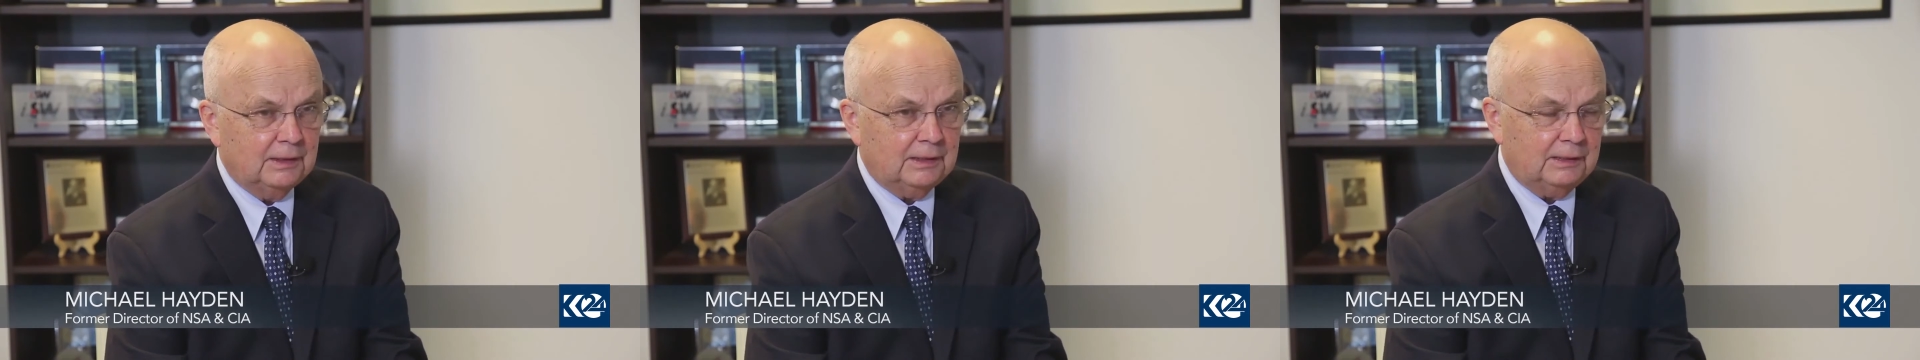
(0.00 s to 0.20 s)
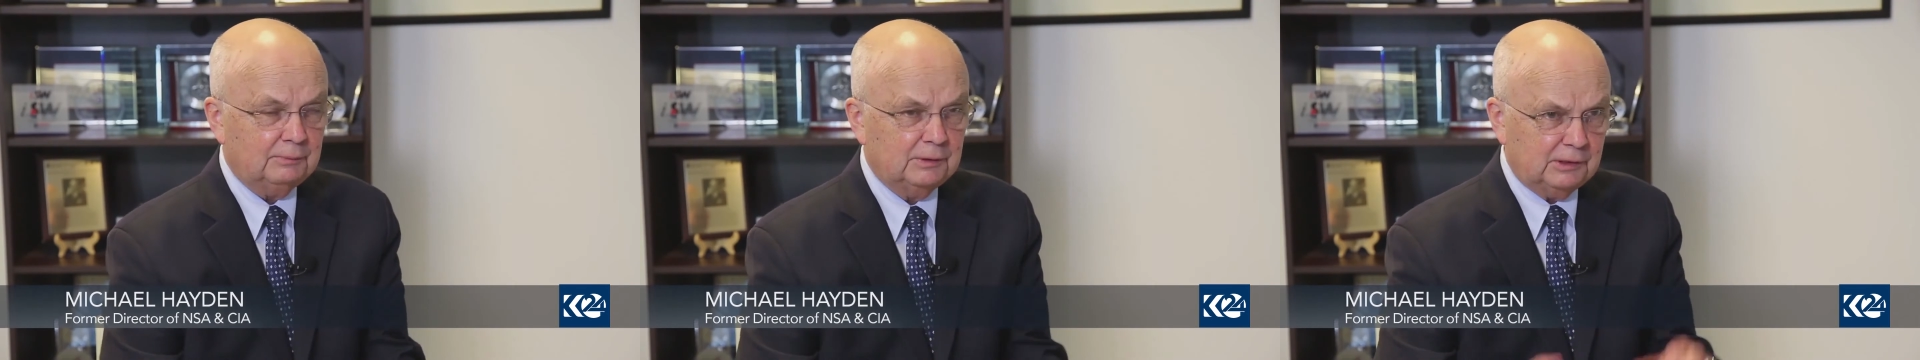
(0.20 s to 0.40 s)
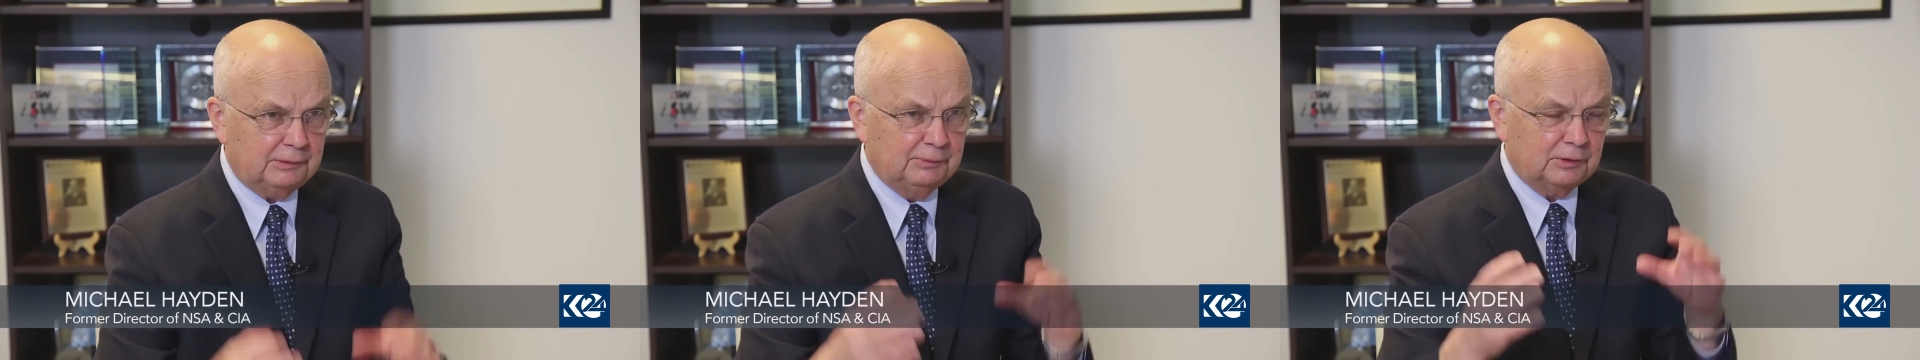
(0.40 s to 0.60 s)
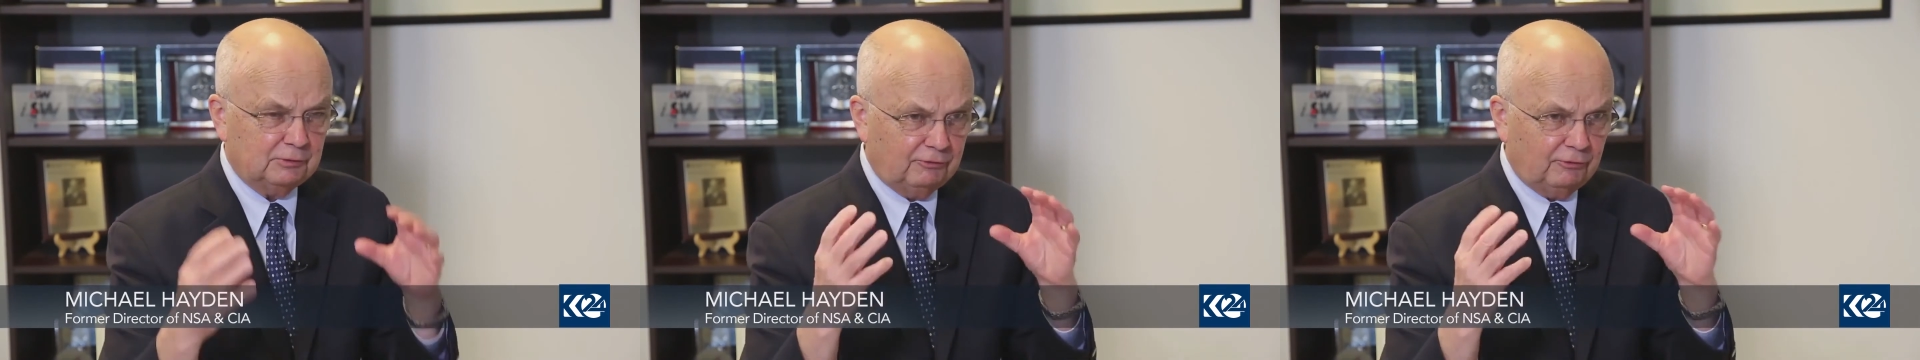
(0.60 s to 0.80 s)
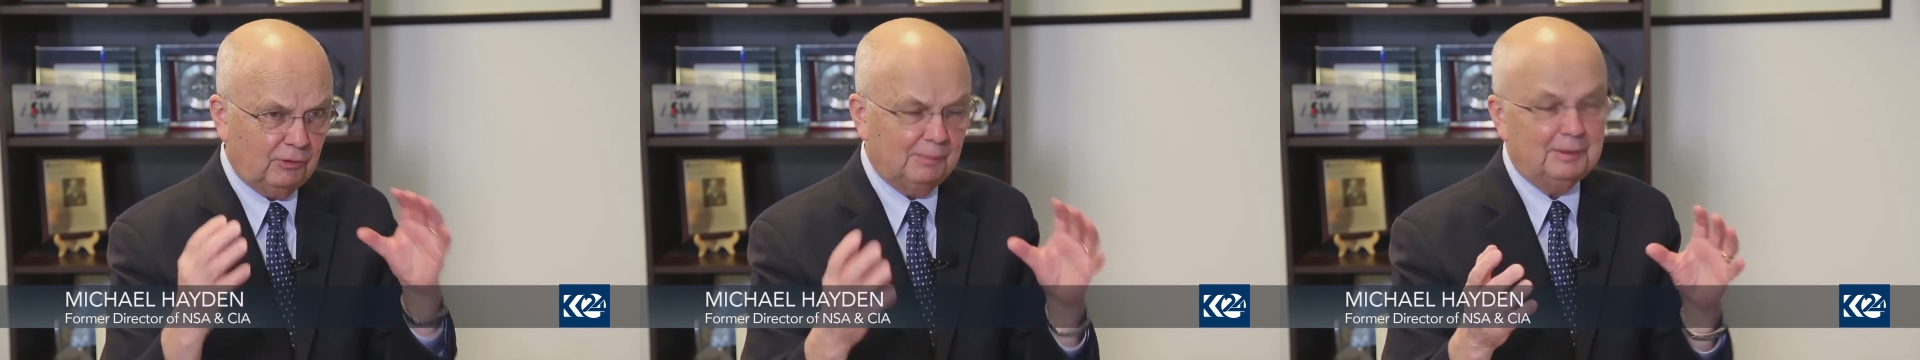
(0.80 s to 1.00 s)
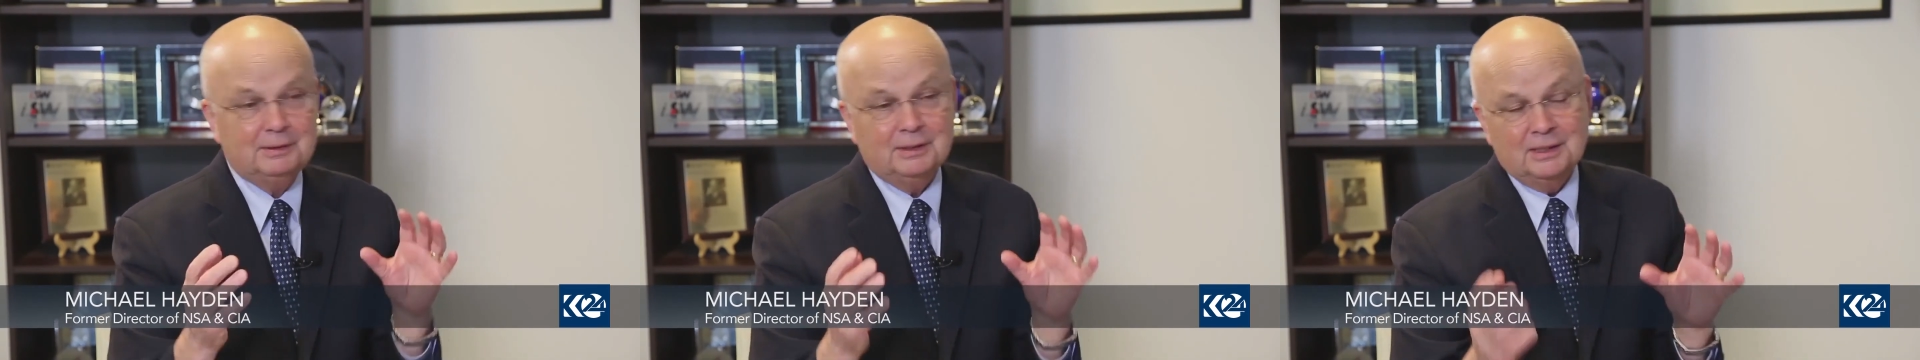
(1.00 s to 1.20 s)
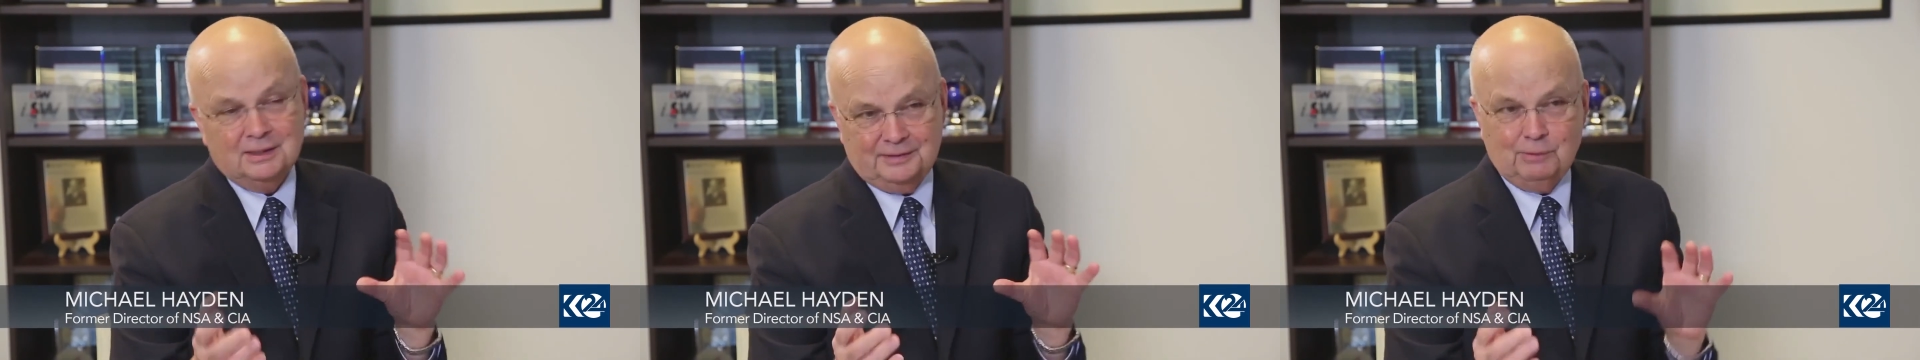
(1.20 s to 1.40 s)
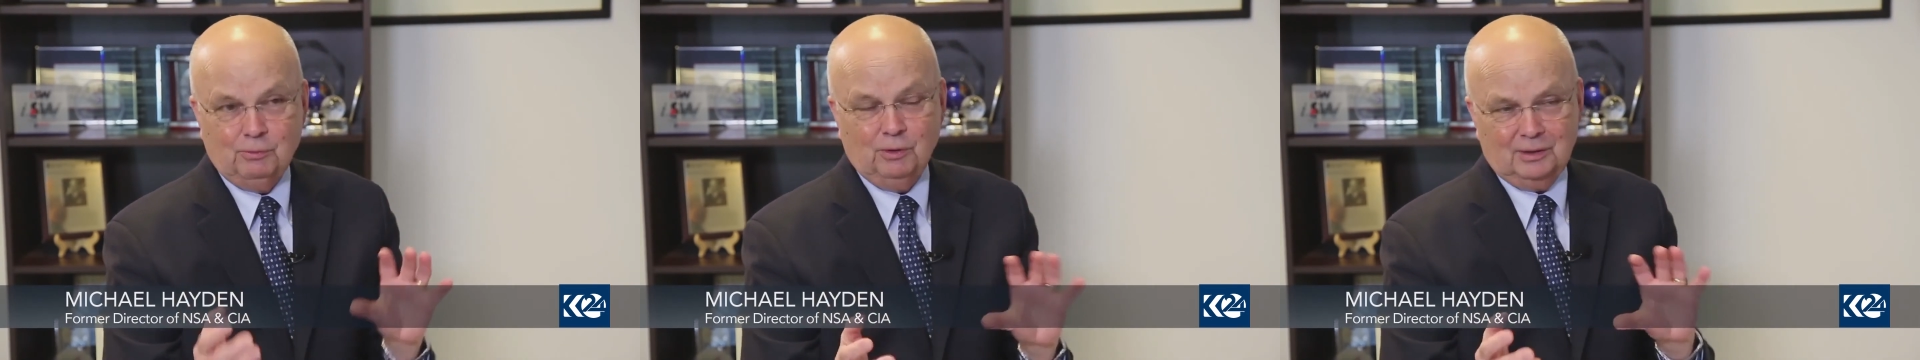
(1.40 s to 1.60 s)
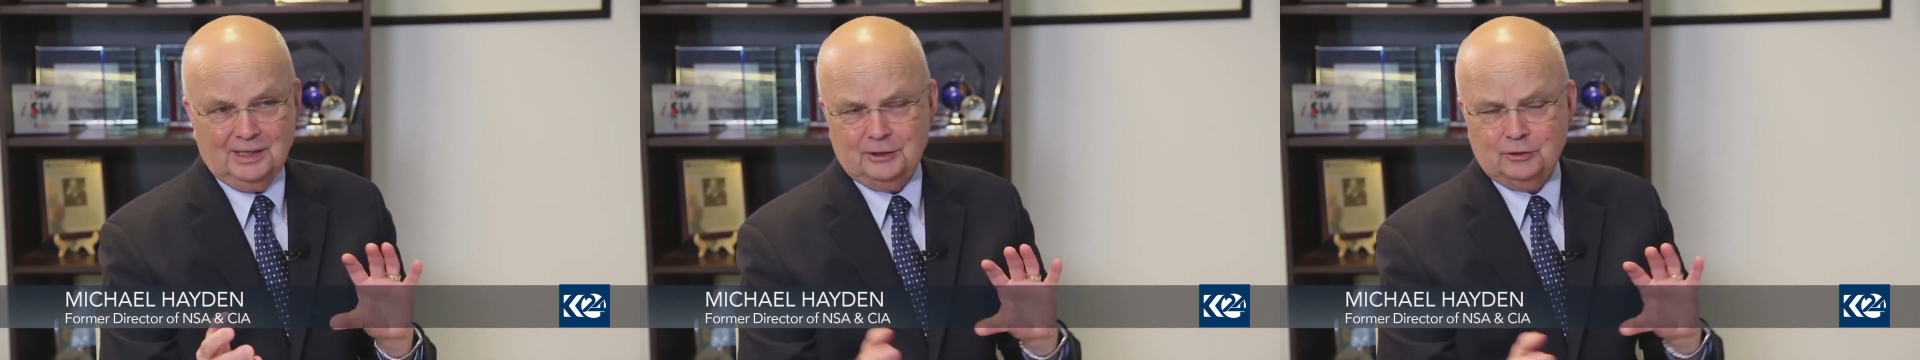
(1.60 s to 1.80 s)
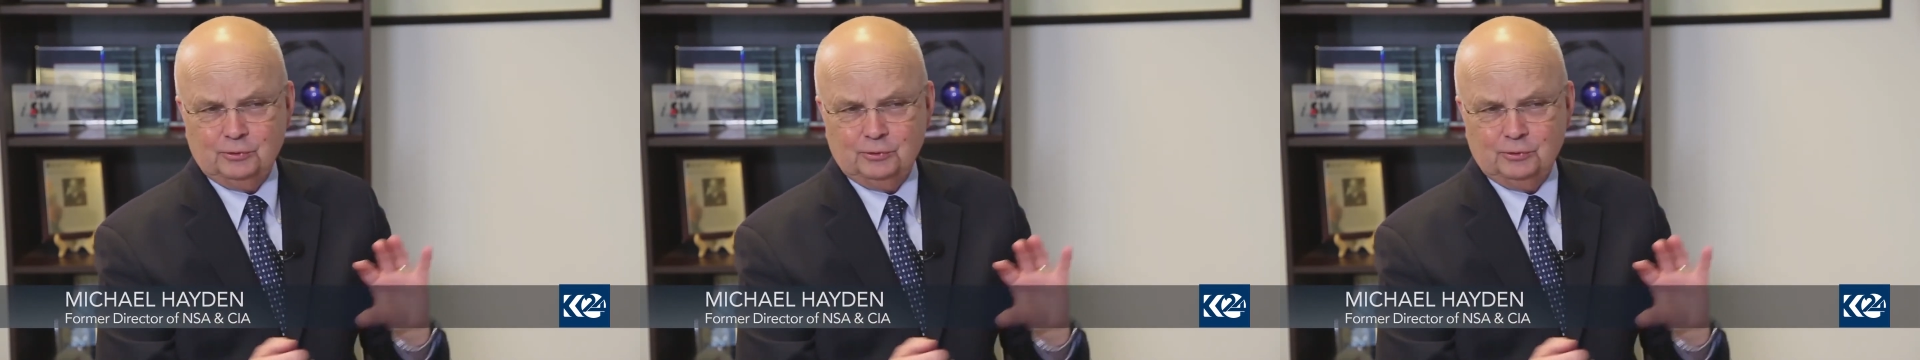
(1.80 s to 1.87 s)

It was I mean, they weren't like